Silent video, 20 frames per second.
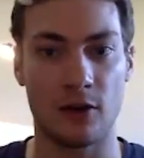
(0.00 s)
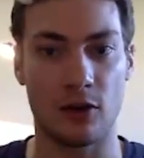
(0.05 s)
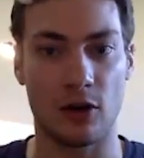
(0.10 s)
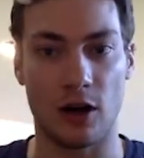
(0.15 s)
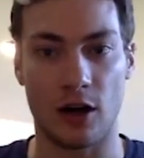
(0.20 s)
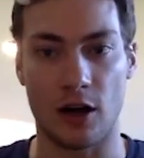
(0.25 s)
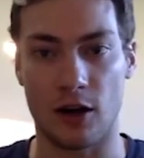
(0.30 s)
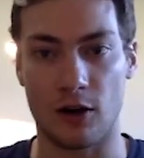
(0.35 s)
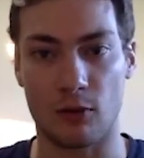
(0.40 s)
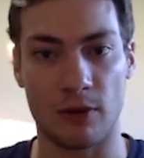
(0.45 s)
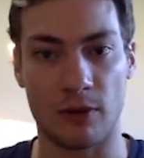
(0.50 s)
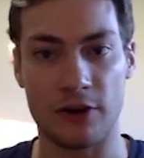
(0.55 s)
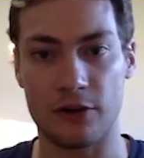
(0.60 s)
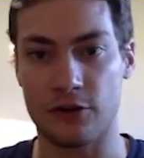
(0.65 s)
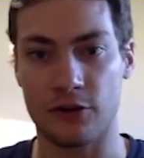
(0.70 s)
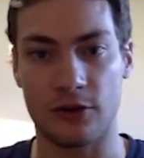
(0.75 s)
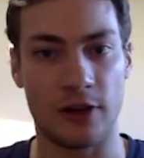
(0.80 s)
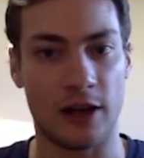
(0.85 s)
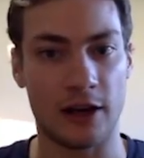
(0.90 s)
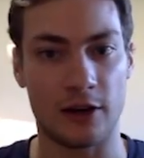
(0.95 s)
uh,
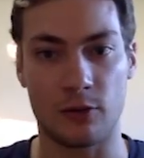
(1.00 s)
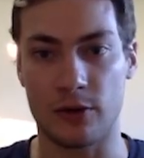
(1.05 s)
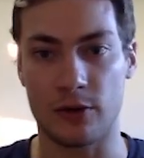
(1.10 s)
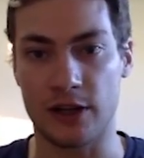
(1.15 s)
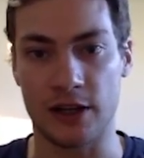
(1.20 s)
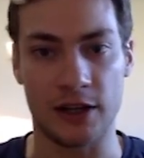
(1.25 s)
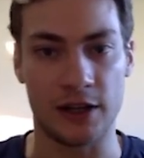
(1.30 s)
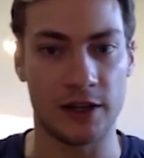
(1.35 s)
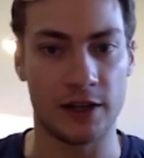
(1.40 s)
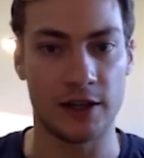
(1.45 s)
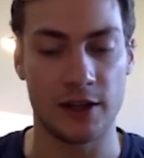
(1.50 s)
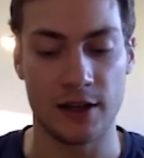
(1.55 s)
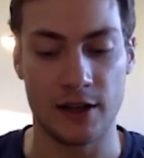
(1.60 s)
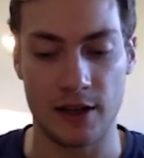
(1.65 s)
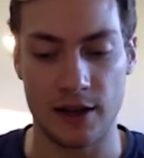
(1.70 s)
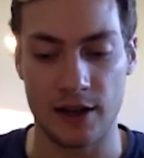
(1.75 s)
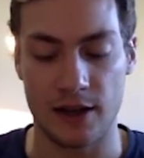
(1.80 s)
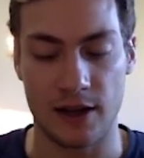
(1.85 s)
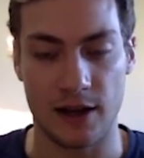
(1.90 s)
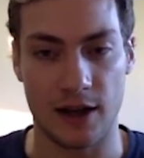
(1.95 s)
racial equity
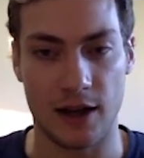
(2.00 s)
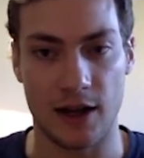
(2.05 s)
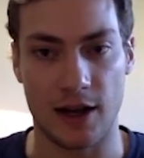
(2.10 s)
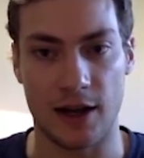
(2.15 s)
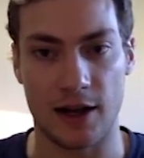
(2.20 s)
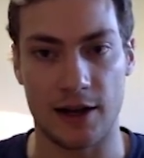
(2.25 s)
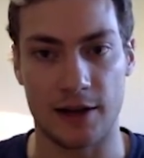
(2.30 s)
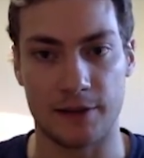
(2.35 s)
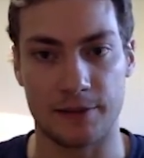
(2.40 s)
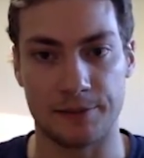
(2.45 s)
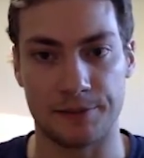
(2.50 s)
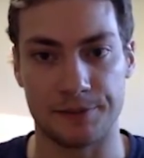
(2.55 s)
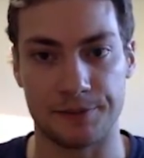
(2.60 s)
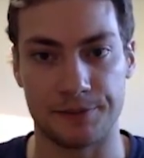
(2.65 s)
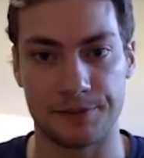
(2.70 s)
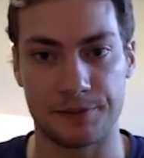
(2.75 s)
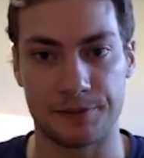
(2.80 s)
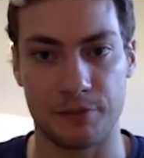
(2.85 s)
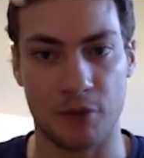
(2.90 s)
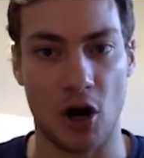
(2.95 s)
um,
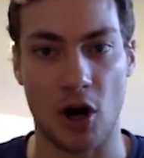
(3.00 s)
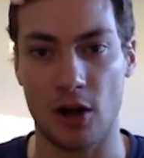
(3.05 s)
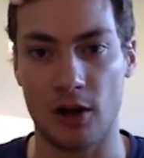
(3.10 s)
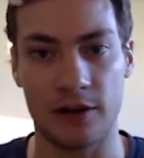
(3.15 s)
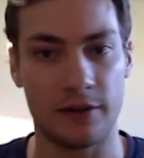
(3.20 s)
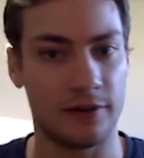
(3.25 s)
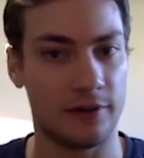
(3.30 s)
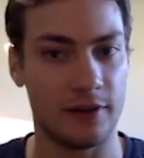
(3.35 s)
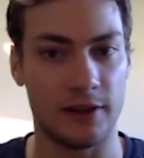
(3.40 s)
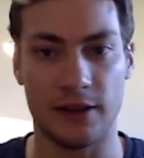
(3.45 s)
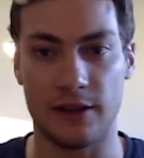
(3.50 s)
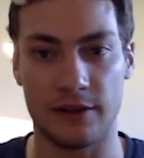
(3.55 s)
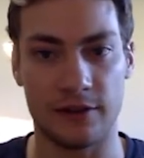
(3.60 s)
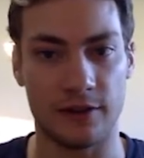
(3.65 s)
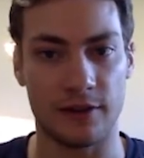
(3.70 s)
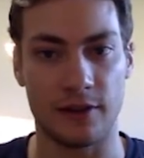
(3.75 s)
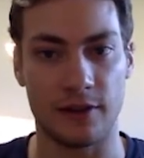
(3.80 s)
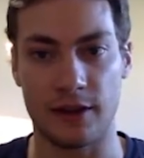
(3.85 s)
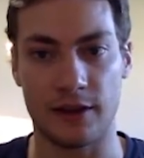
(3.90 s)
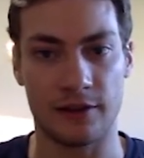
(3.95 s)
policies
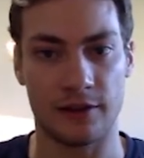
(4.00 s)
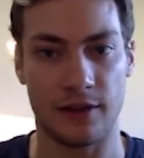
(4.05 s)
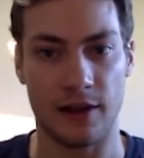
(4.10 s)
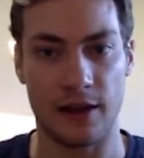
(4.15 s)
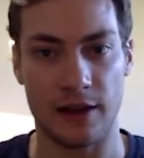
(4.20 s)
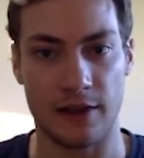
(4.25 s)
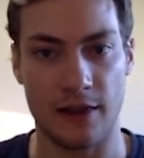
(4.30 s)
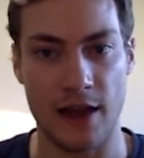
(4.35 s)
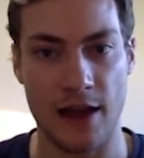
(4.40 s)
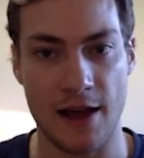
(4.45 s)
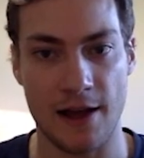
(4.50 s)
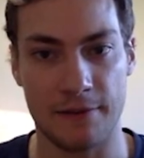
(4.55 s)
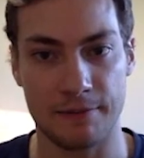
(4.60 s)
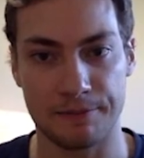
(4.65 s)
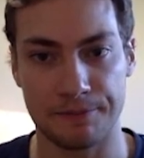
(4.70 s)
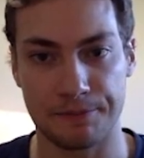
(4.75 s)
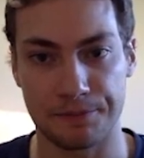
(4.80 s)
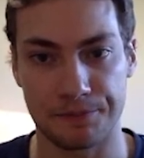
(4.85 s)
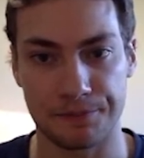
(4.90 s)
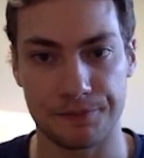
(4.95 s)
and things like that.
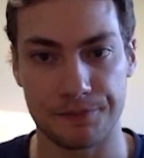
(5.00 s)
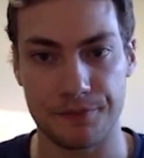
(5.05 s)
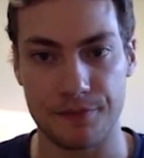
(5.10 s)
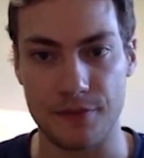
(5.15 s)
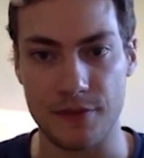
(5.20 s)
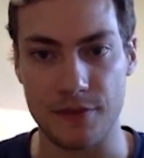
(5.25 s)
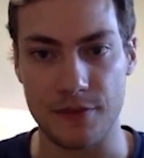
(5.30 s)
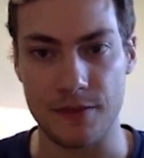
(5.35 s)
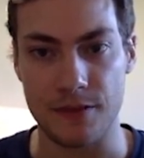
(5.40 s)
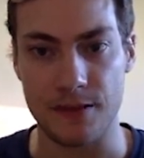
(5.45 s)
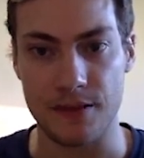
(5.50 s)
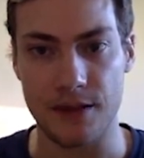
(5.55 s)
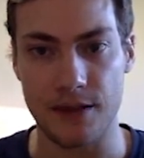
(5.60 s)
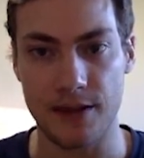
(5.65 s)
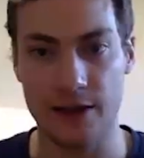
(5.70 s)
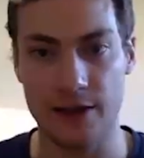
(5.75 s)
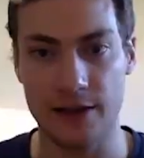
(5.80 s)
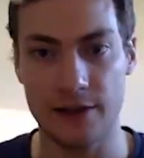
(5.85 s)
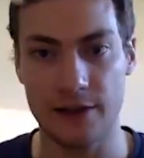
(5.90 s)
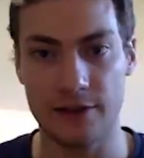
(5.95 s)

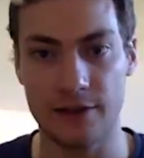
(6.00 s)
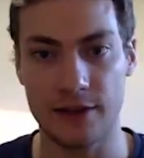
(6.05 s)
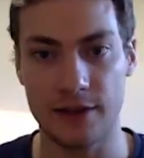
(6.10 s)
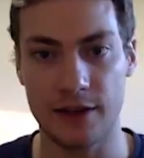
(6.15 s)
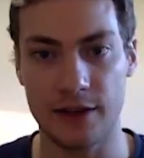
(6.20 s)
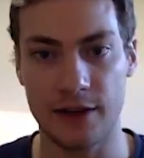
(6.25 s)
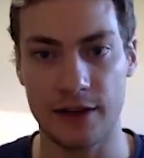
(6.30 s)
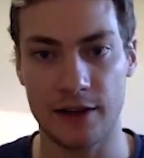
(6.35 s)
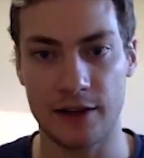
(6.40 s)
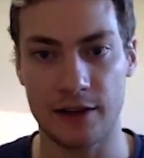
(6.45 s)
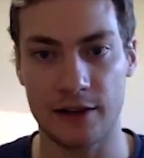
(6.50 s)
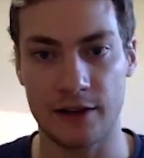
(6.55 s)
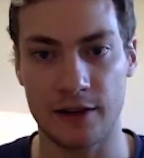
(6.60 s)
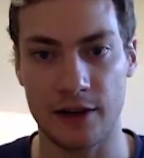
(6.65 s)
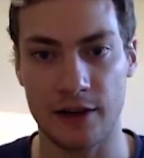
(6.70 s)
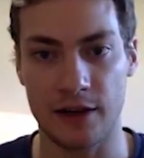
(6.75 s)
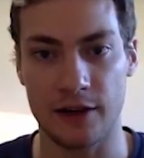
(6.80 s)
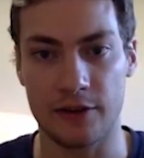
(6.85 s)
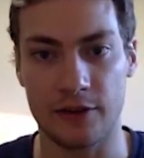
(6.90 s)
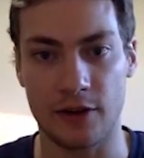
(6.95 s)
And he's getting
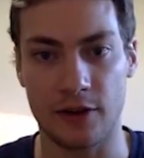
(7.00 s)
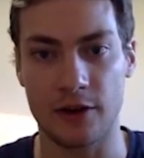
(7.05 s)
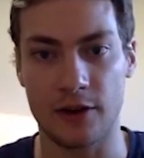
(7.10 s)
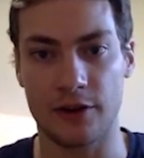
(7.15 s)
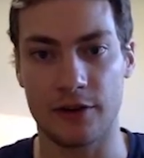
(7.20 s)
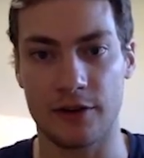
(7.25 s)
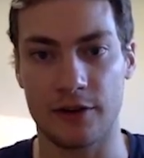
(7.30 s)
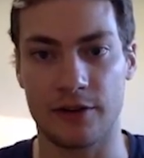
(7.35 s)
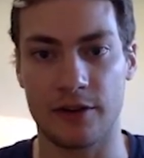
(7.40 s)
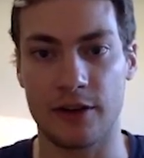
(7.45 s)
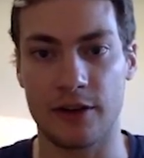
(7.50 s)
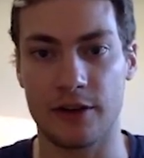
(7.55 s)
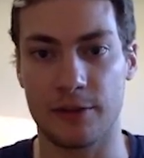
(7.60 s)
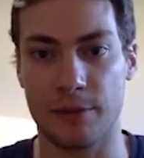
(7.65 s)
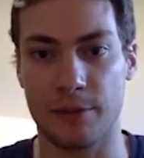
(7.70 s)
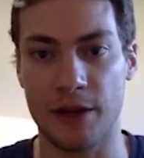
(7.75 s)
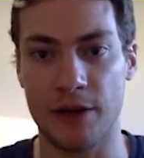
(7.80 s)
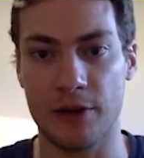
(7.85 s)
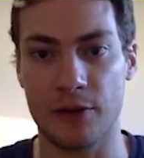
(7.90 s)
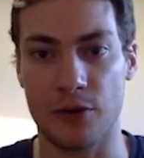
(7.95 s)
and he's on the city's
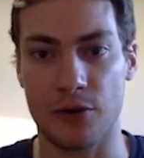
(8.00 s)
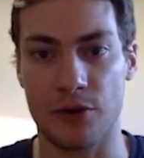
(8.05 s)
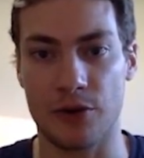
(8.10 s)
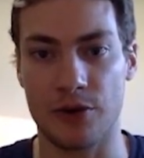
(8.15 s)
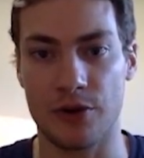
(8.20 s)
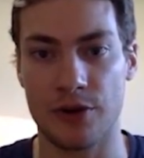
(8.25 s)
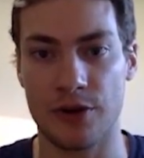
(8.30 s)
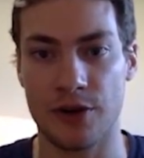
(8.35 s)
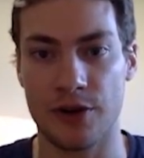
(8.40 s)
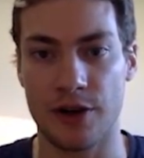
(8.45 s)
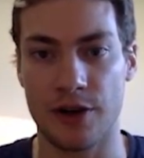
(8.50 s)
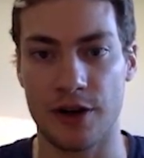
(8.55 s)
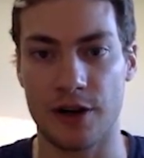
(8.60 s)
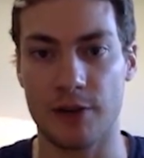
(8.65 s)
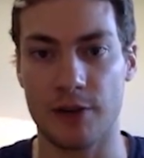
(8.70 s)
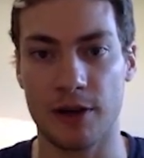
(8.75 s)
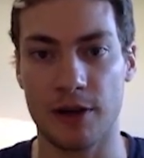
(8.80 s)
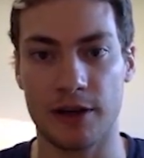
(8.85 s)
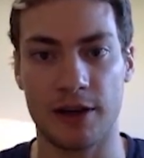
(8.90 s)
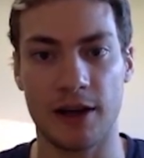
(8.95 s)
payroll. And
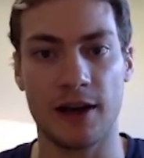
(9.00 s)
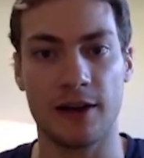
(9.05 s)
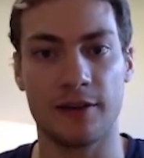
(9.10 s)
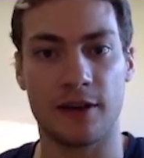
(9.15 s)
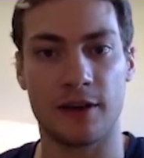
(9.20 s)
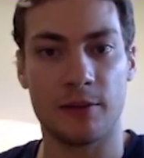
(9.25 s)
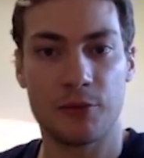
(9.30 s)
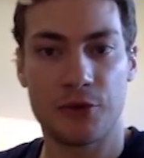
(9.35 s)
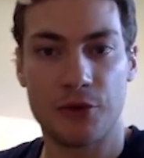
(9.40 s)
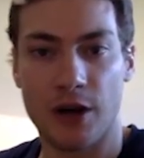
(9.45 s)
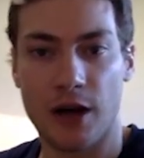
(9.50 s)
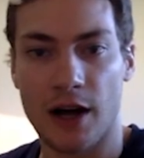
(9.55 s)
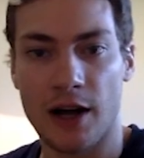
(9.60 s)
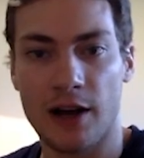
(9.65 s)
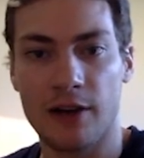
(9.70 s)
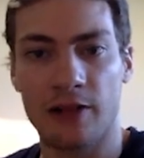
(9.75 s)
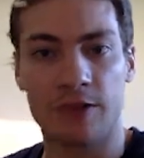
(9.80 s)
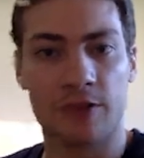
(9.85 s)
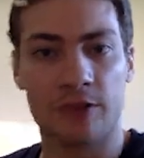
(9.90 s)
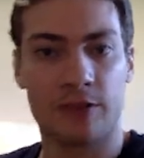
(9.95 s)
I'm like, guys, I'm tr- I
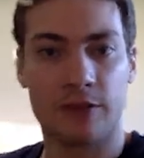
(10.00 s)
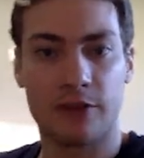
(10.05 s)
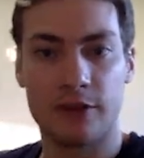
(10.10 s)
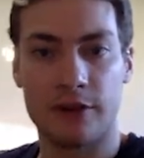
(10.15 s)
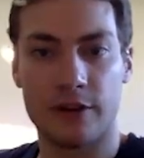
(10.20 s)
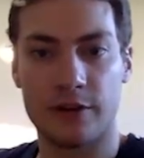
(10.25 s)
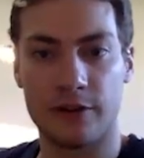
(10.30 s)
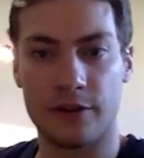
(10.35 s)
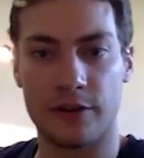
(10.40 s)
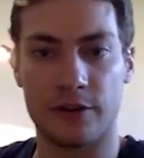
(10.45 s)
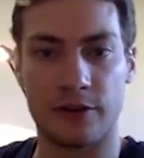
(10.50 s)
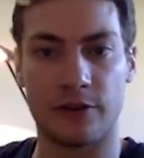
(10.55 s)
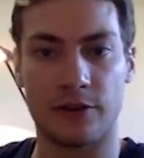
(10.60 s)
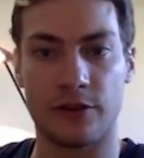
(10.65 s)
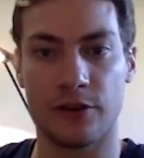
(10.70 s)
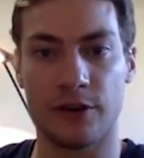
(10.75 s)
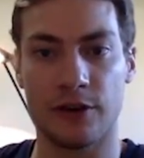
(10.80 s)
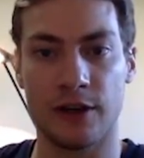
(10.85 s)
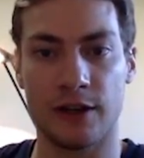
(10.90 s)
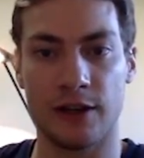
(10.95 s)
have a serious
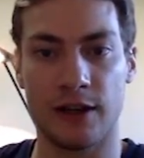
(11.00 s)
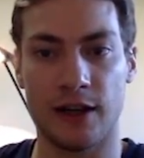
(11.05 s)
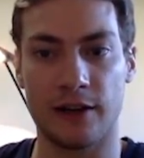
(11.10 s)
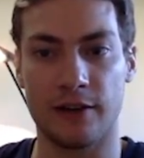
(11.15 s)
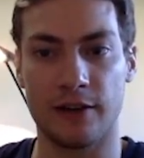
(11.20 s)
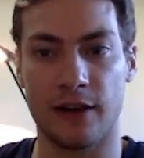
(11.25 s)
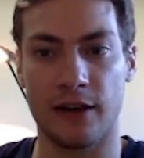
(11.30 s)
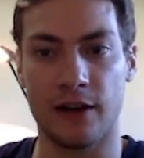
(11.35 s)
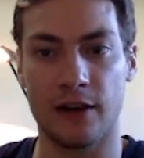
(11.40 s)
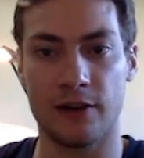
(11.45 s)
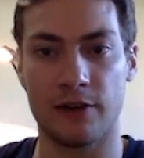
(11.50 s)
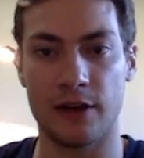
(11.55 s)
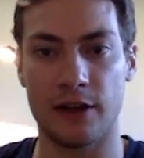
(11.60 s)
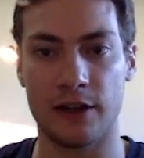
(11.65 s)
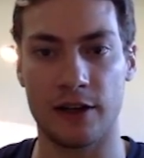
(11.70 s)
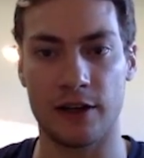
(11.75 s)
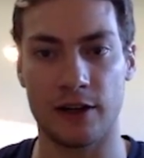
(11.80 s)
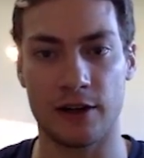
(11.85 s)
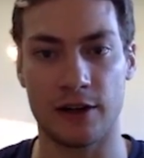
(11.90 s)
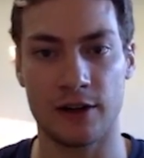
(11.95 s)
concern I'd like to
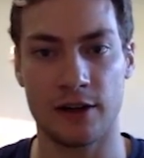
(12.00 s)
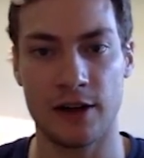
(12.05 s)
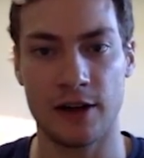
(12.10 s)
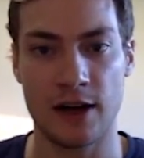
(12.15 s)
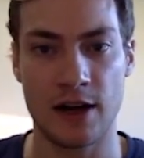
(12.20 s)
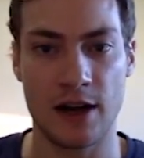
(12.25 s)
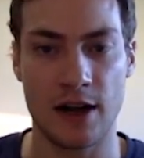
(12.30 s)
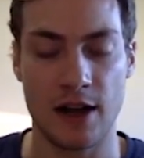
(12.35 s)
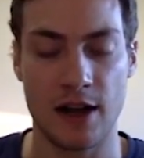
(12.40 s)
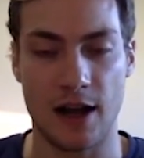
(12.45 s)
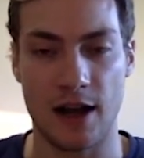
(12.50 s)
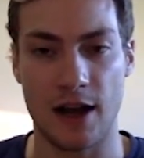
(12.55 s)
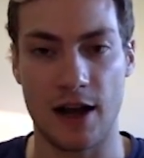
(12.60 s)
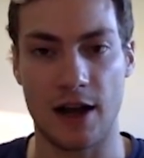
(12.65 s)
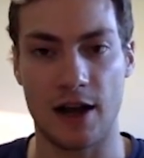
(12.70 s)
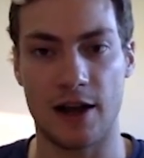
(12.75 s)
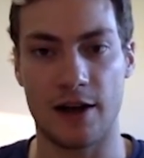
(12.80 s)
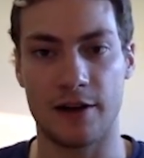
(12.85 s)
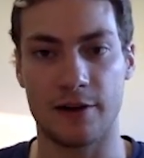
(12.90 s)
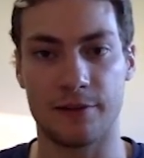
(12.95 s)
elevate here.
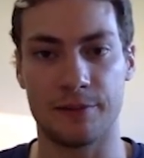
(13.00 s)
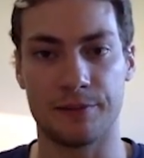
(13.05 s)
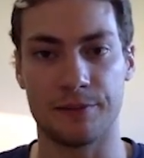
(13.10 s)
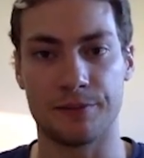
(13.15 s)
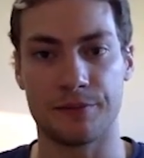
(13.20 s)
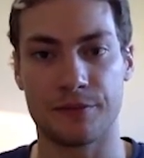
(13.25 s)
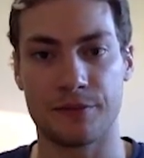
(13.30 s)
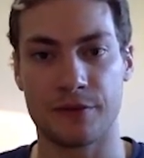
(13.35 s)
Um,